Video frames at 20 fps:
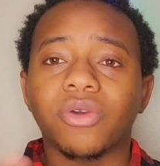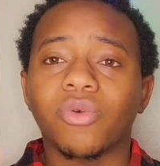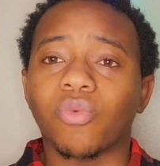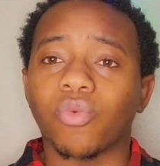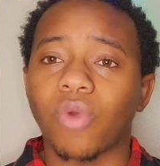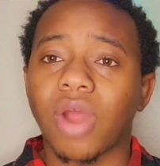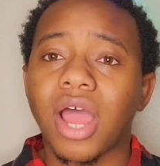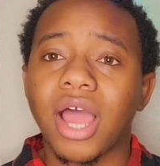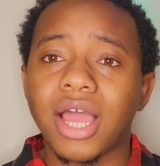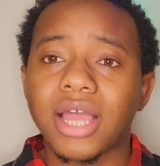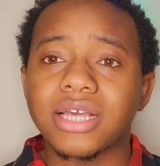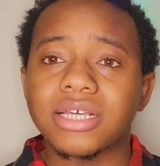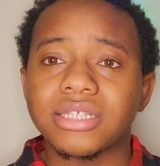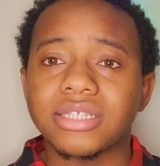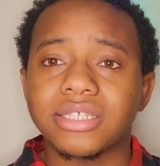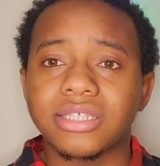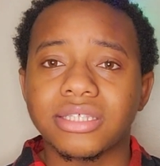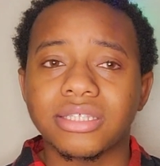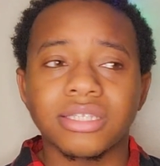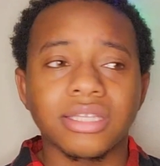
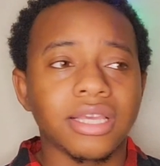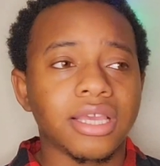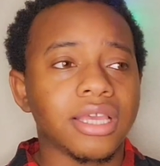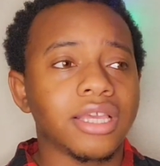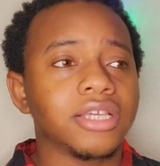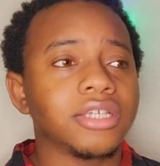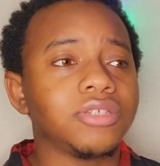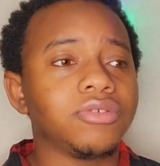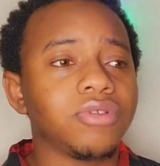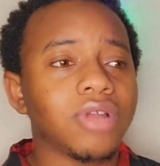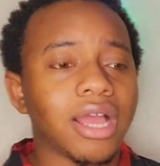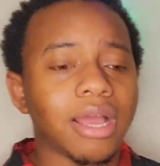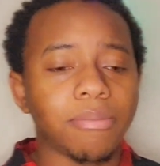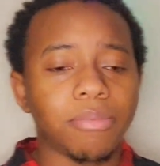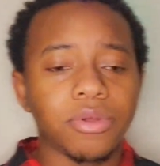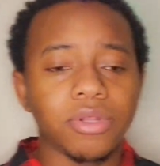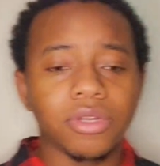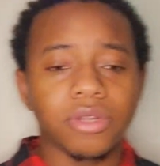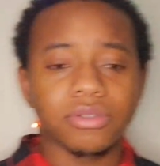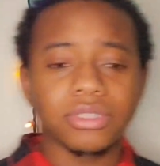rocks? you know, I'm
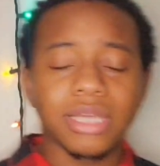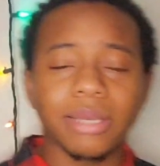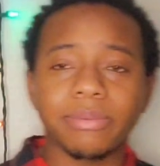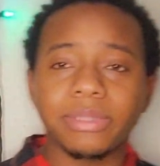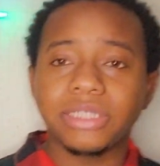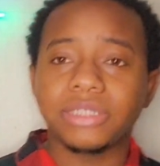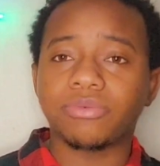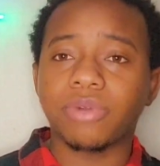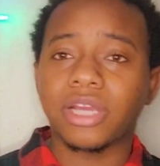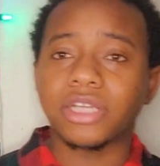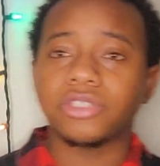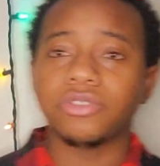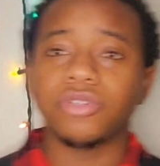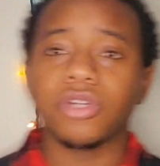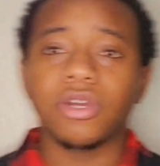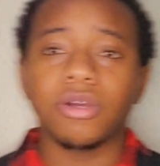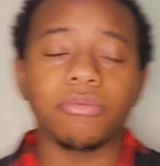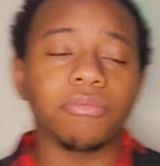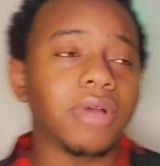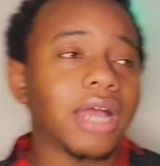pulling on top of these rocks. You
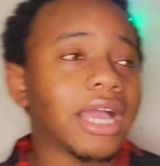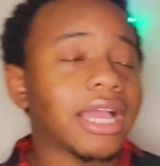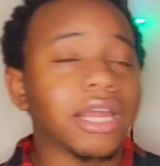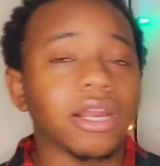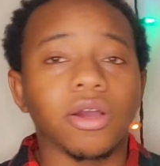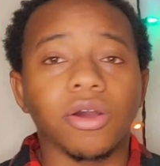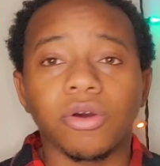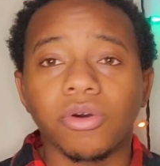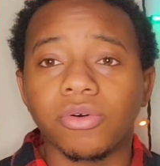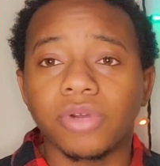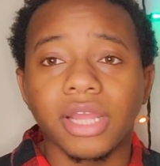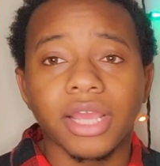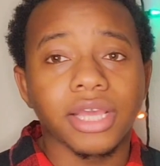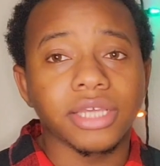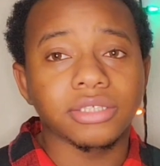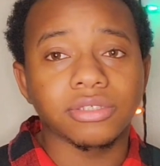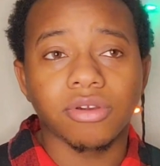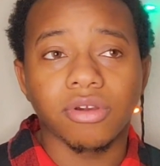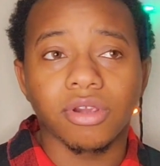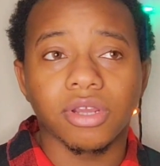know, I got an old
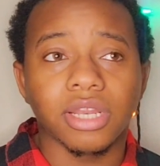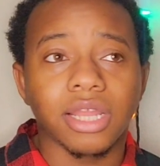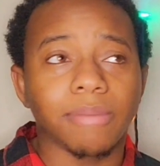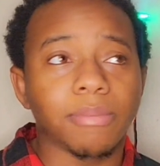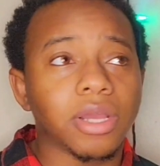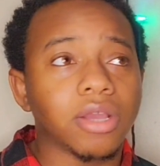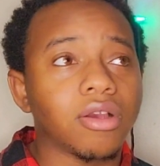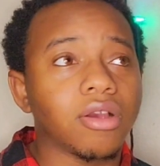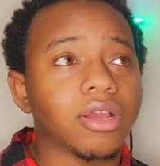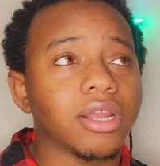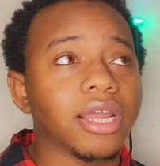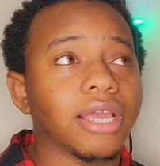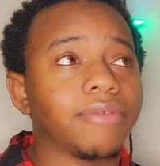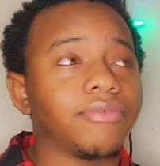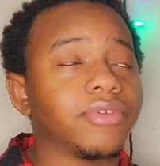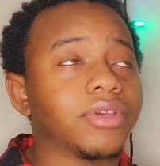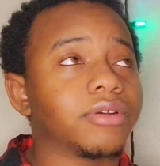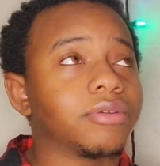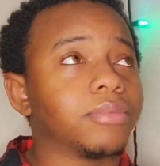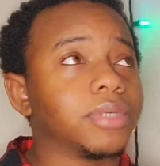ass car. Like my car, like
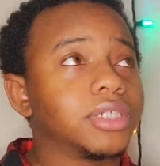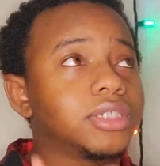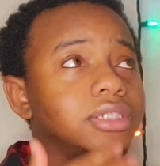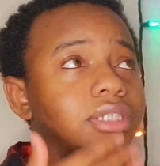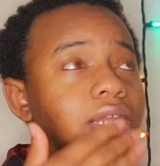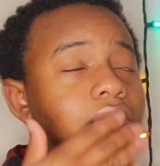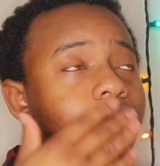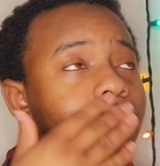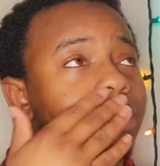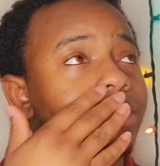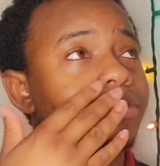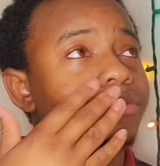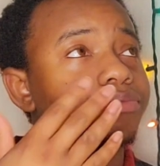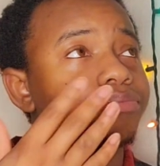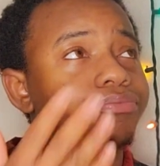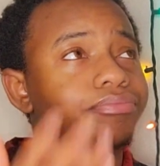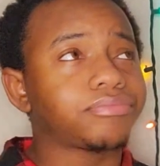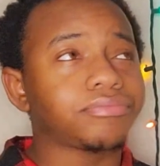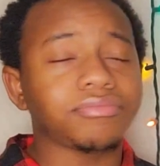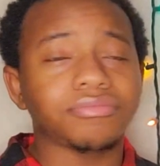very much like
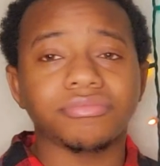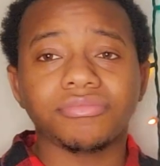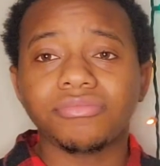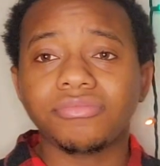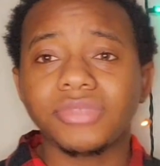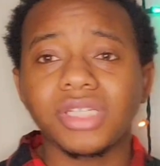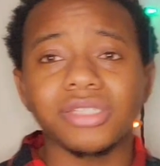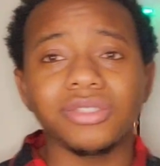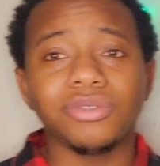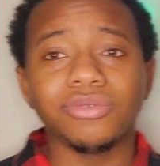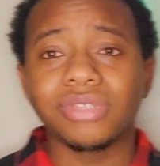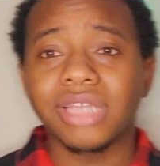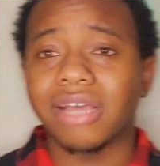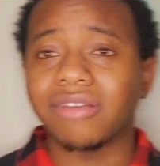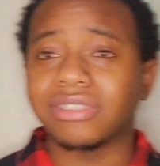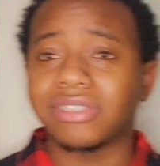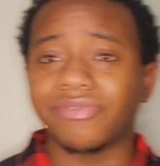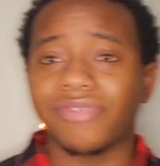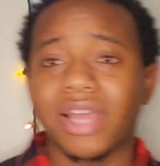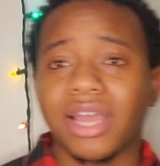
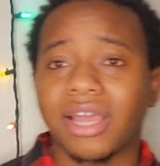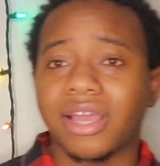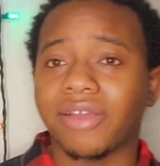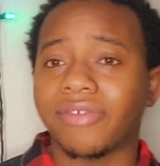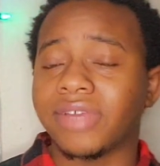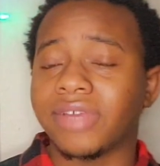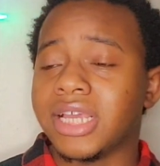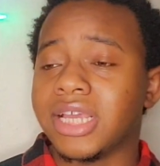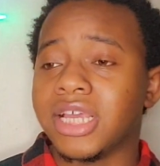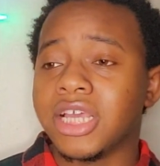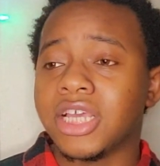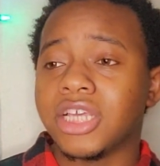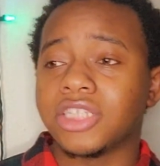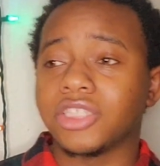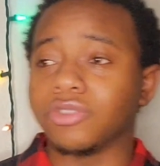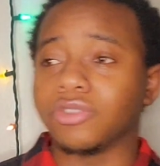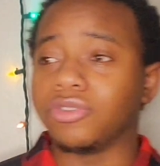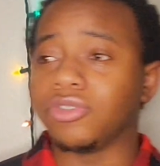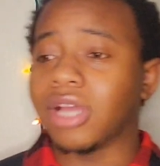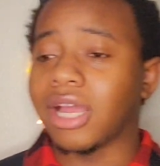2005.
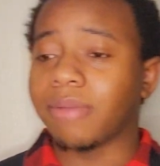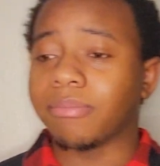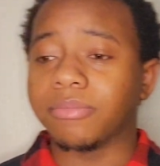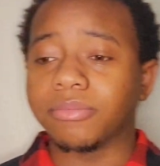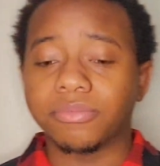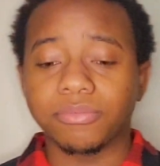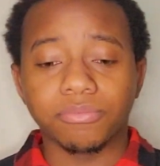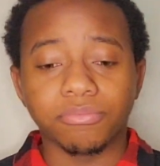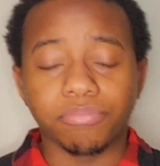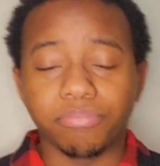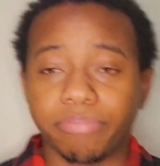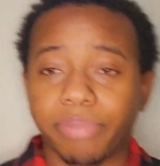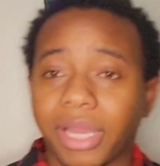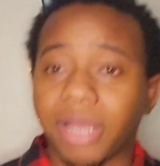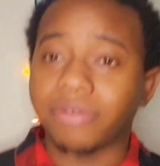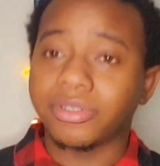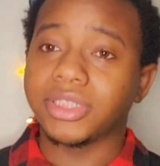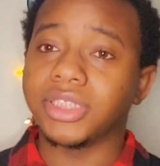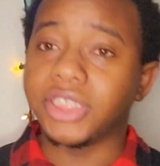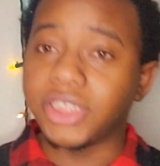So you know, I'm
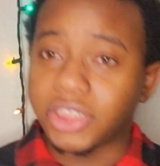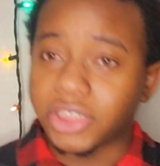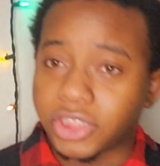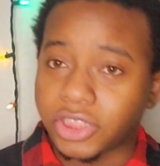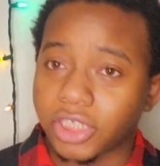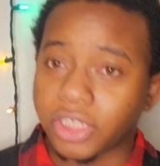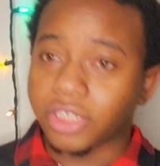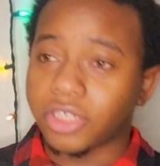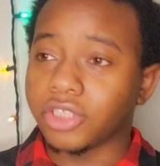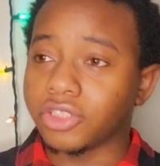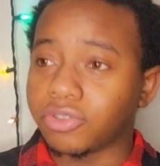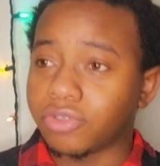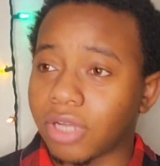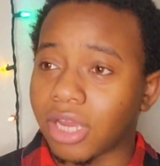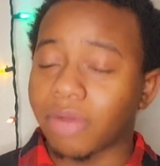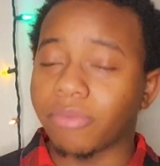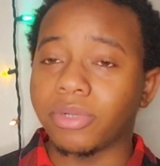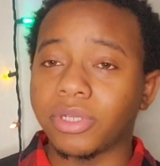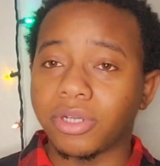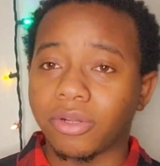bouncing and shit because you know I
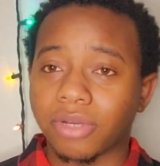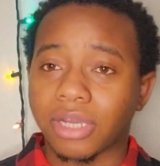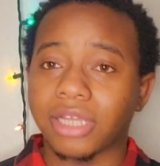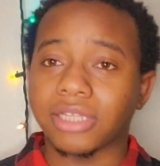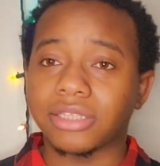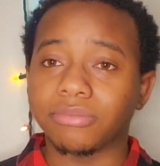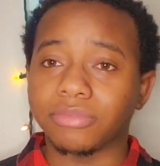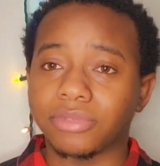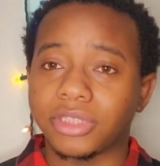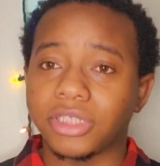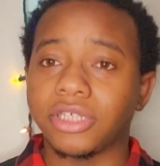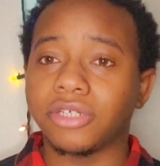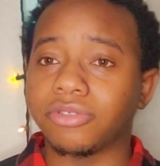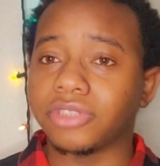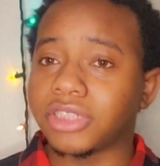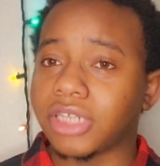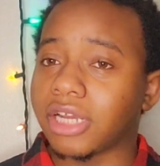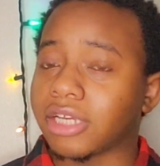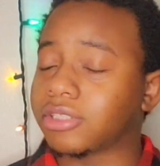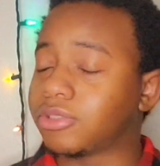really don't got them shell
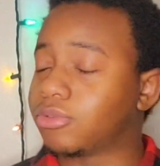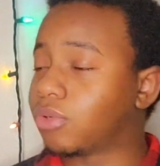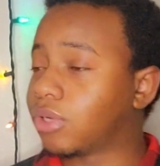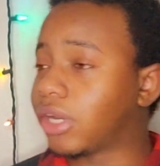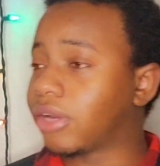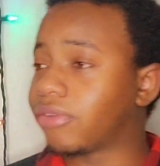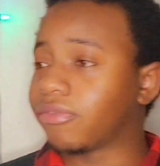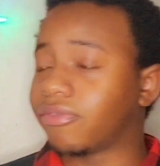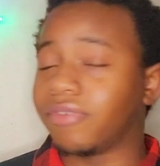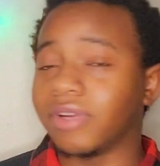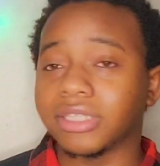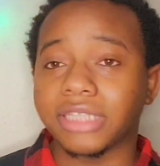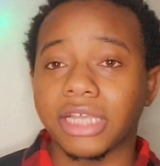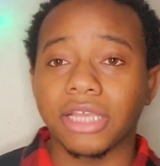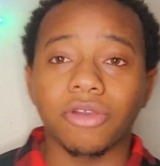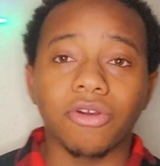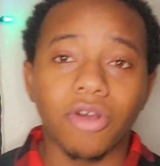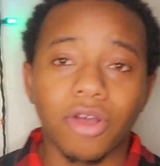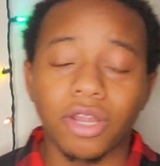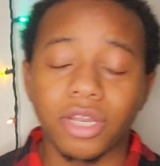shocks or whatever the fuck they
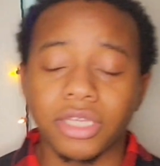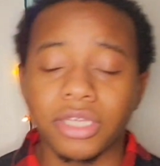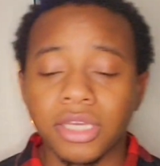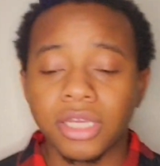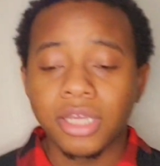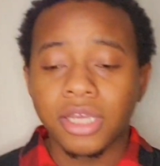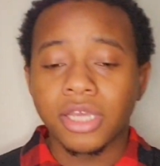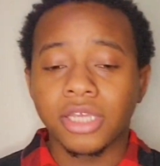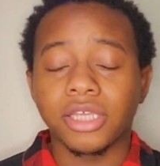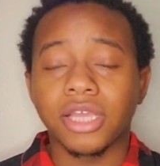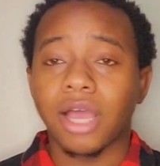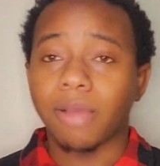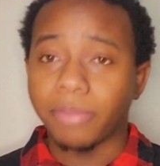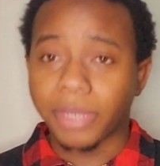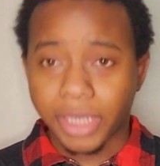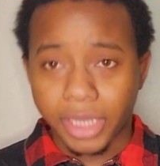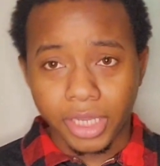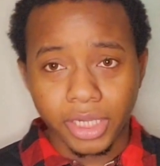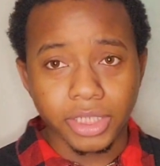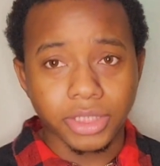call it. Y'all
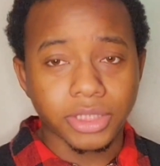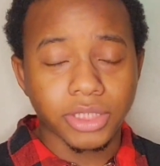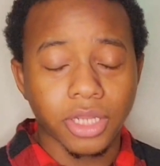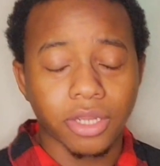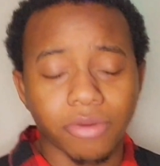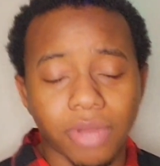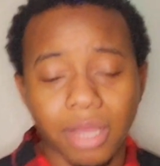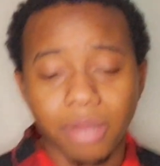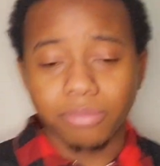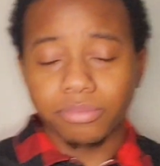mechanics know. I'm